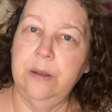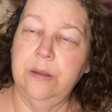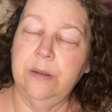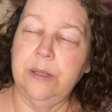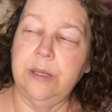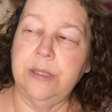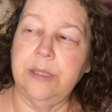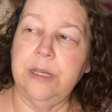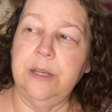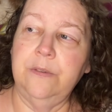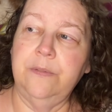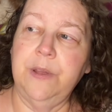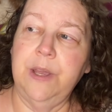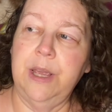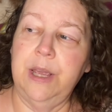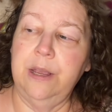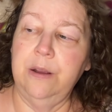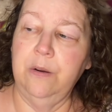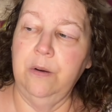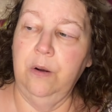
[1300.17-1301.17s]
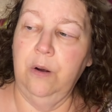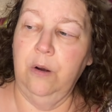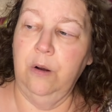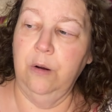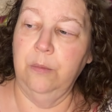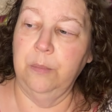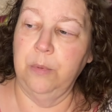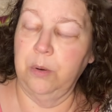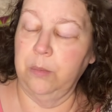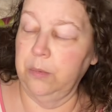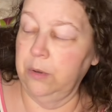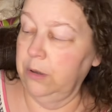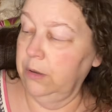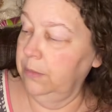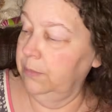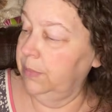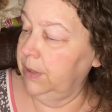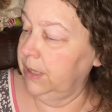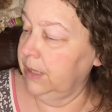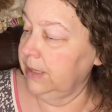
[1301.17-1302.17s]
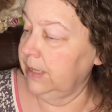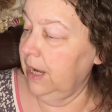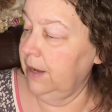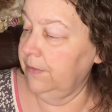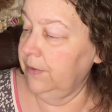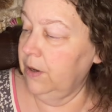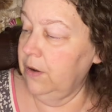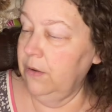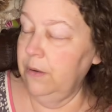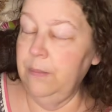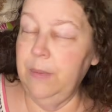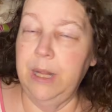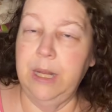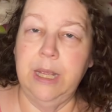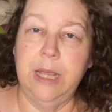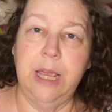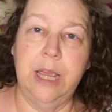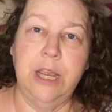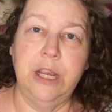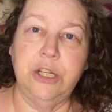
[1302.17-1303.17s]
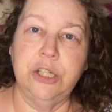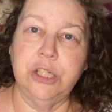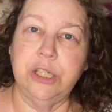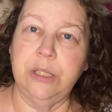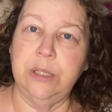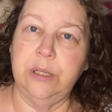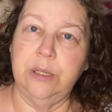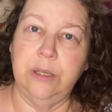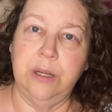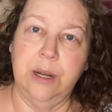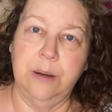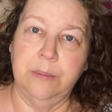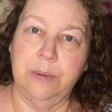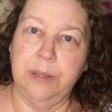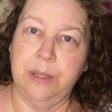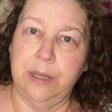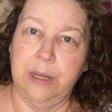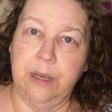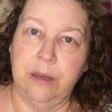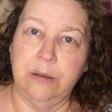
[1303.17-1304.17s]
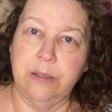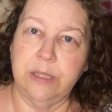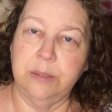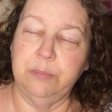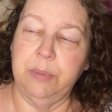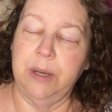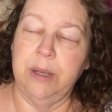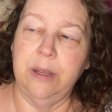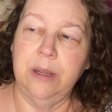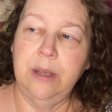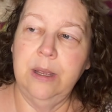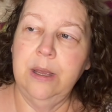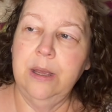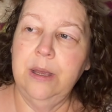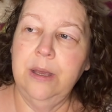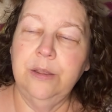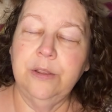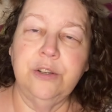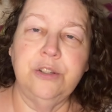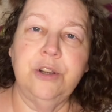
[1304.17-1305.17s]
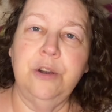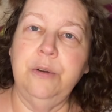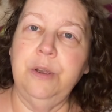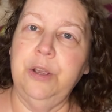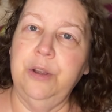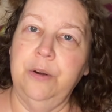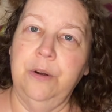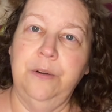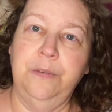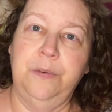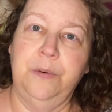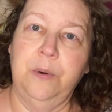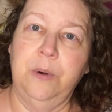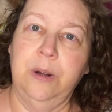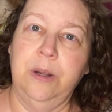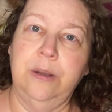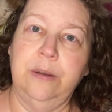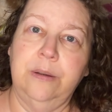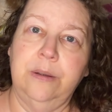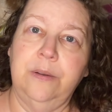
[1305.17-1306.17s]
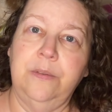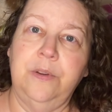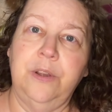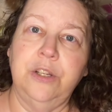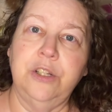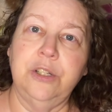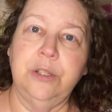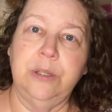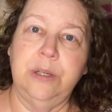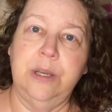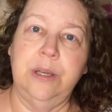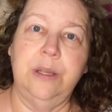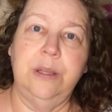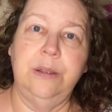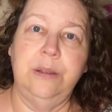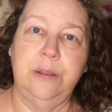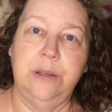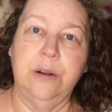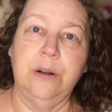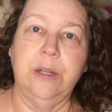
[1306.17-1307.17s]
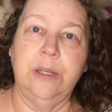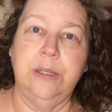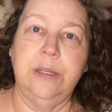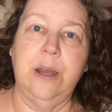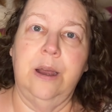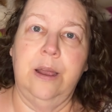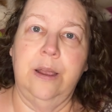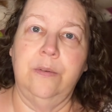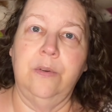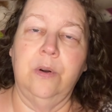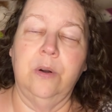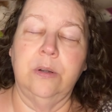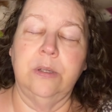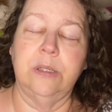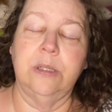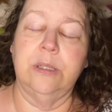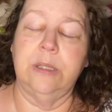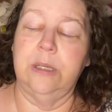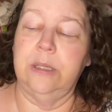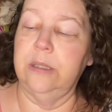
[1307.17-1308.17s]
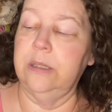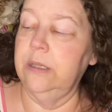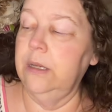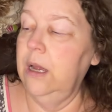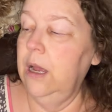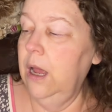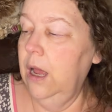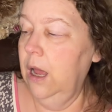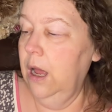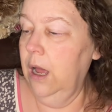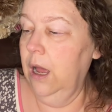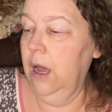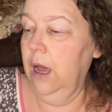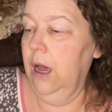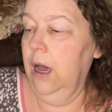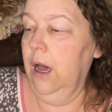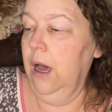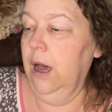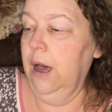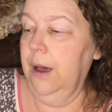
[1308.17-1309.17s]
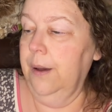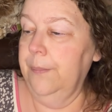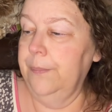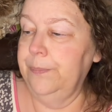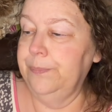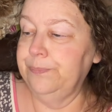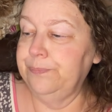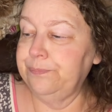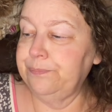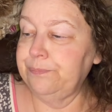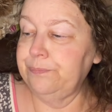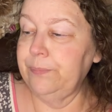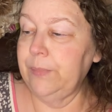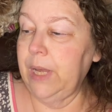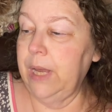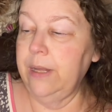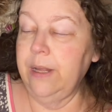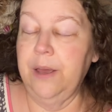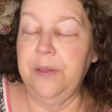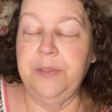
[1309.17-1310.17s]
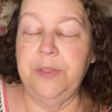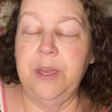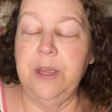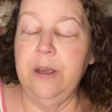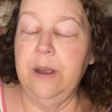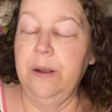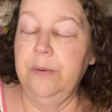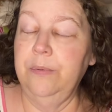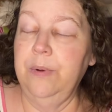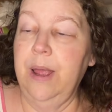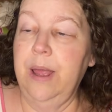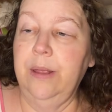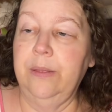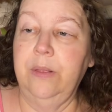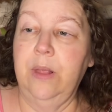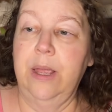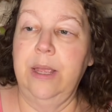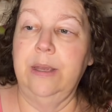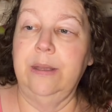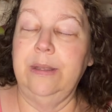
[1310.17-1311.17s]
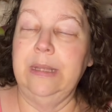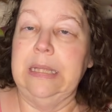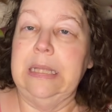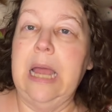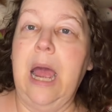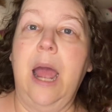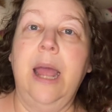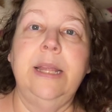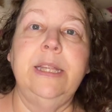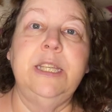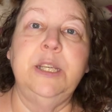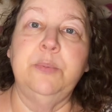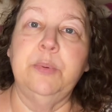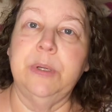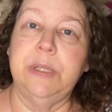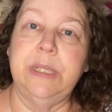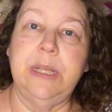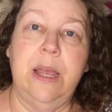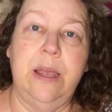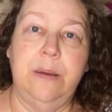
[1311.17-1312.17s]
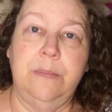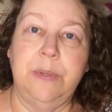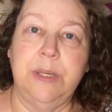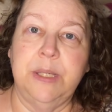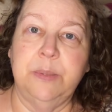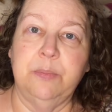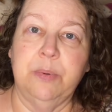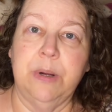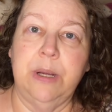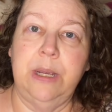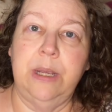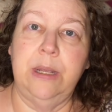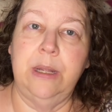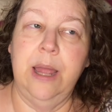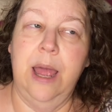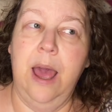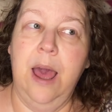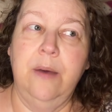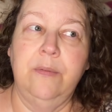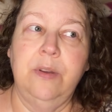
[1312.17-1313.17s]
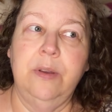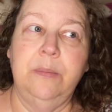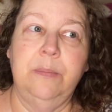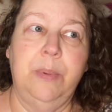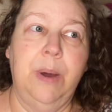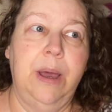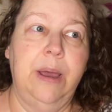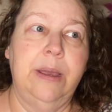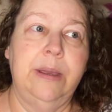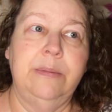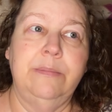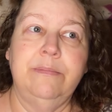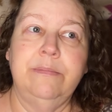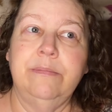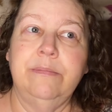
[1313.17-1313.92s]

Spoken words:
to see if they hear a heart murmur because they have to go on medication, everything else. But there's no cure for it. Eventually, they're going to die of heart disease. And I think I read like 90% of this breed have it by